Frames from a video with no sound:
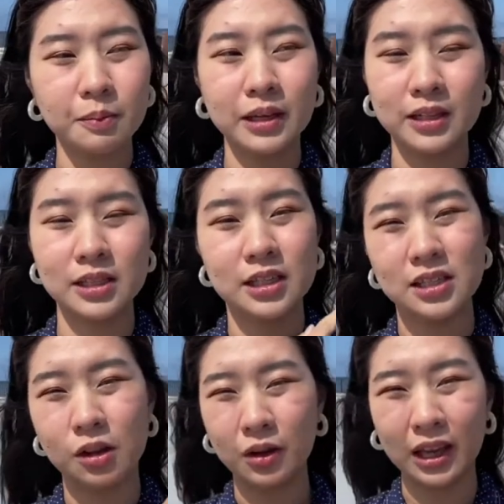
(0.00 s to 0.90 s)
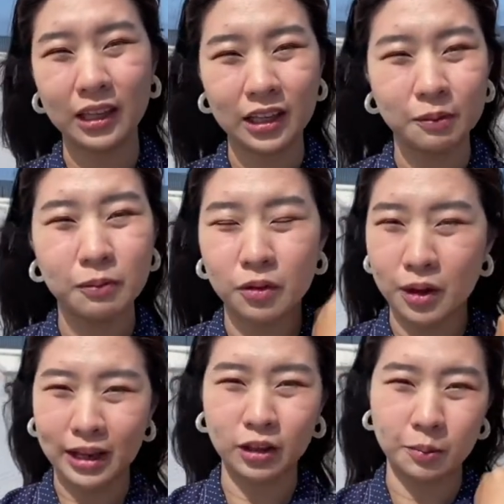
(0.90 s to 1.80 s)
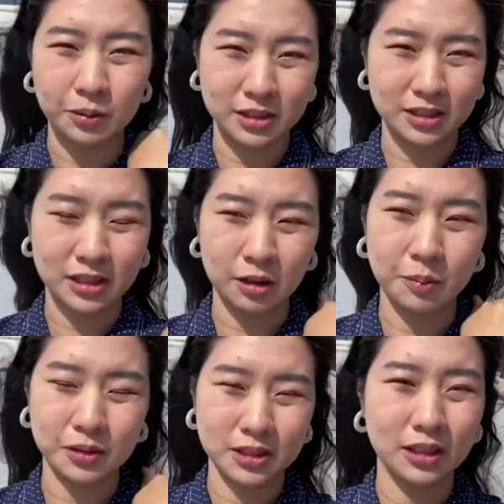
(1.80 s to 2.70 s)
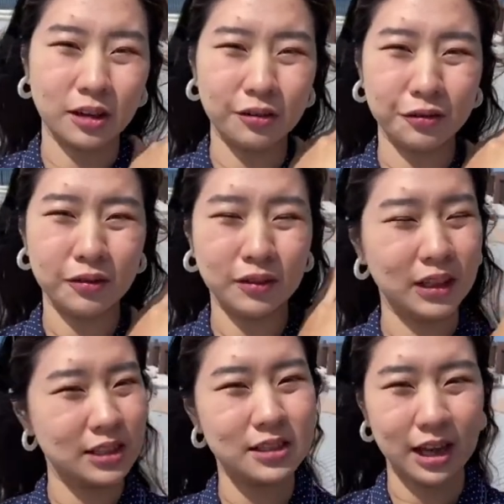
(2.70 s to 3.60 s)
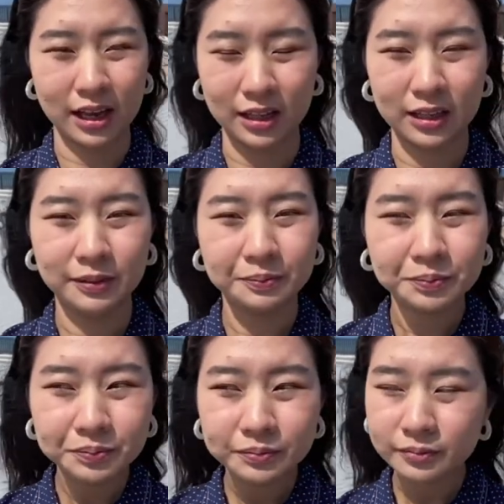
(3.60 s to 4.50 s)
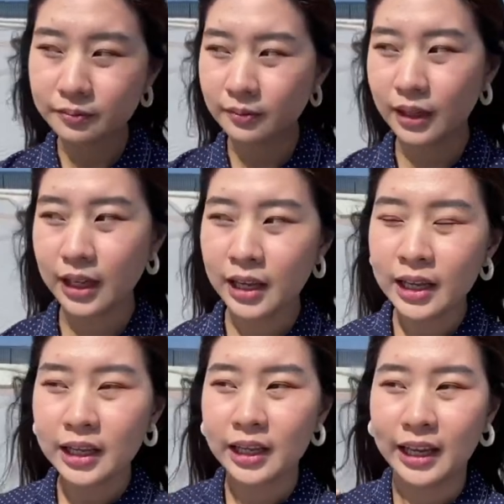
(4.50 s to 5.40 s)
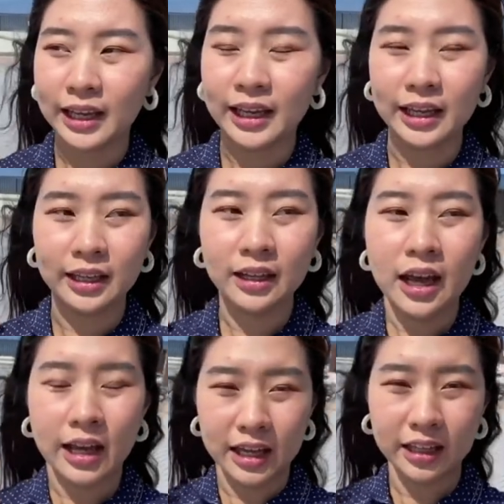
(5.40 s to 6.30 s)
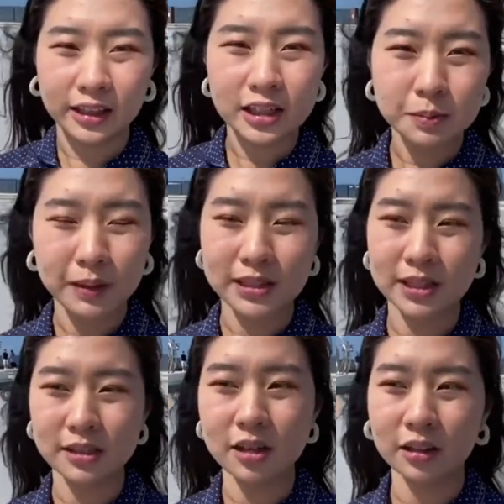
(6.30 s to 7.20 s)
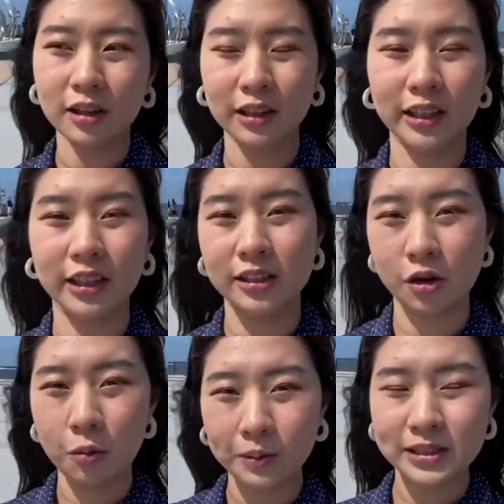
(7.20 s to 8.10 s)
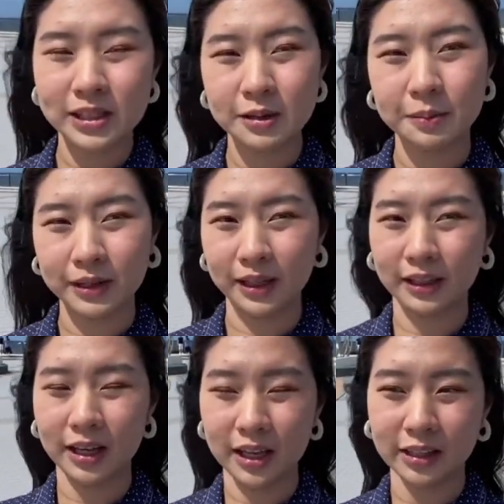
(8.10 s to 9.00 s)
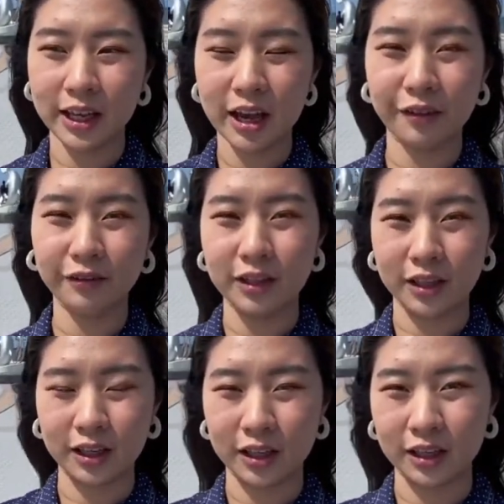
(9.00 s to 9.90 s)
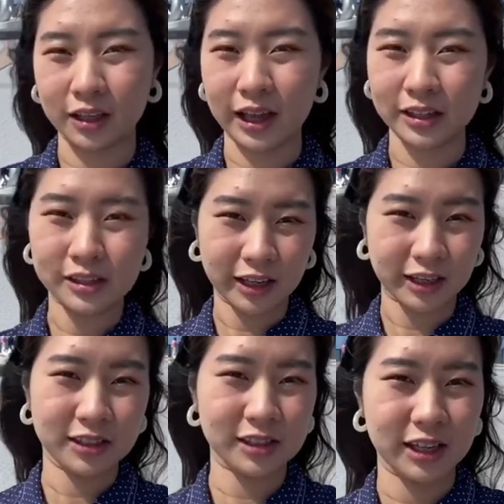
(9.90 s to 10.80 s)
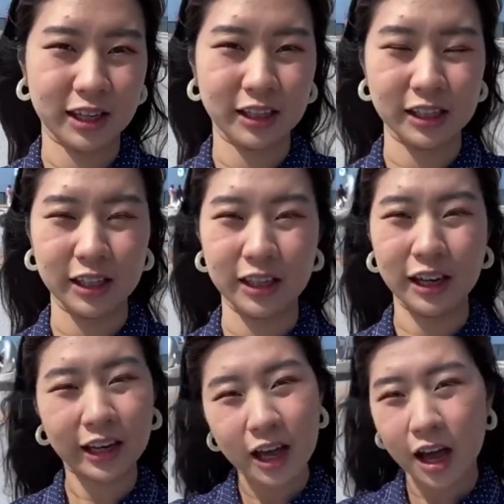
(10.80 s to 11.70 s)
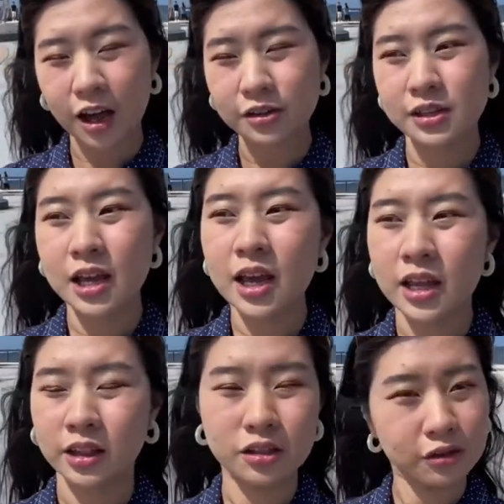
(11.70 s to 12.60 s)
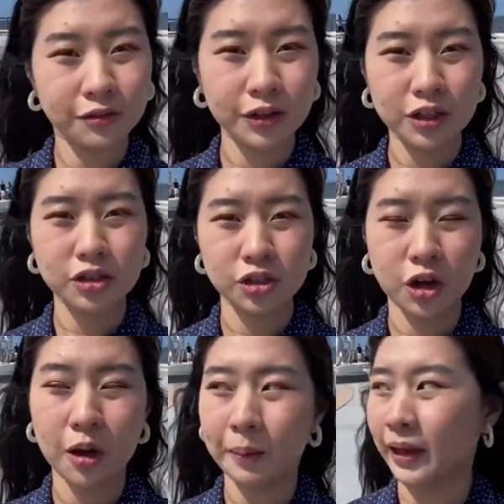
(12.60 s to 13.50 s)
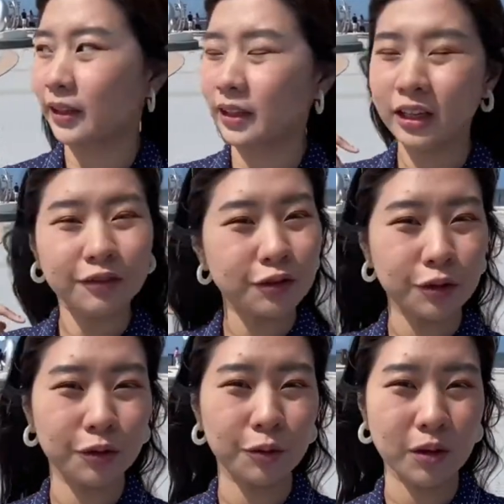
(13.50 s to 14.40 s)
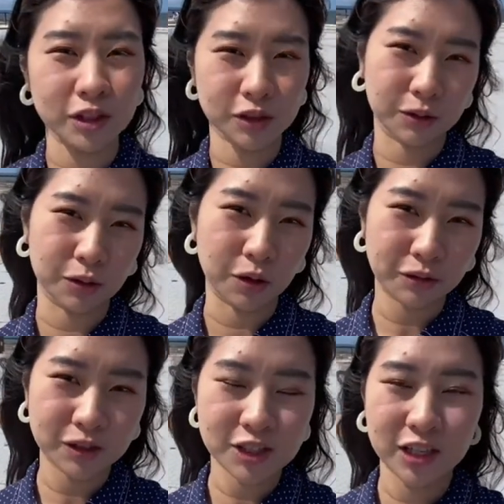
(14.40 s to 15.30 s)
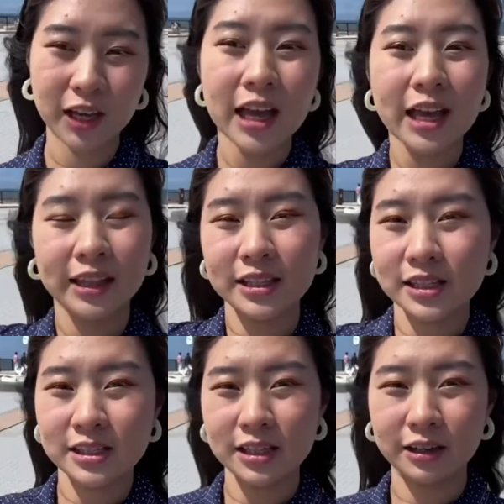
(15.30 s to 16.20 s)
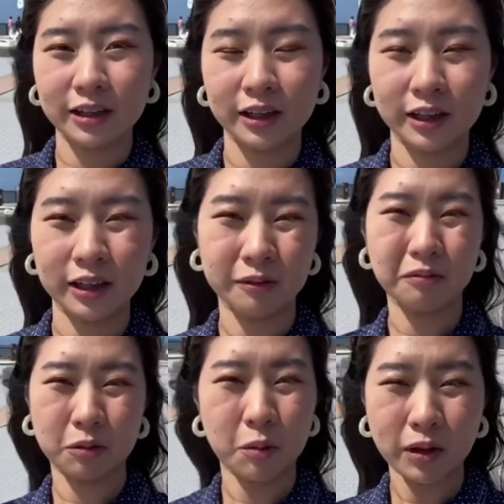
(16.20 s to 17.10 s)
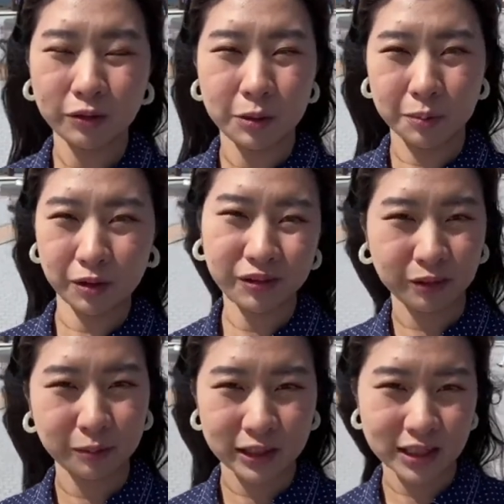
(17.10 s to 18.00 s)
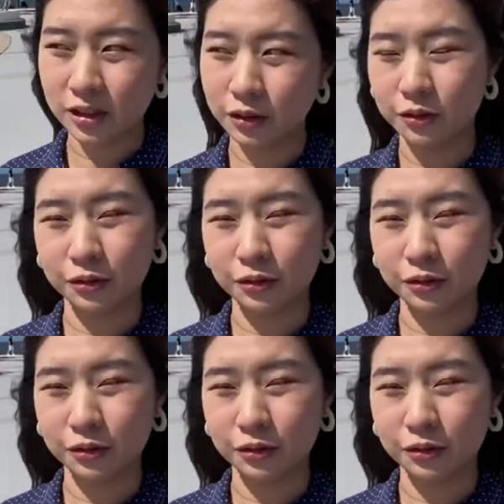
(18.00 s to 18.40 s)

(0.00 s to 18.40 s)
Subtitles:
because it's located right opposite of this island. And in this place, it's not only this open sea, but they have the, as I said, the lighthouse, the souvenir shop, and if you want to go fishing, this is the one of the perfect place to do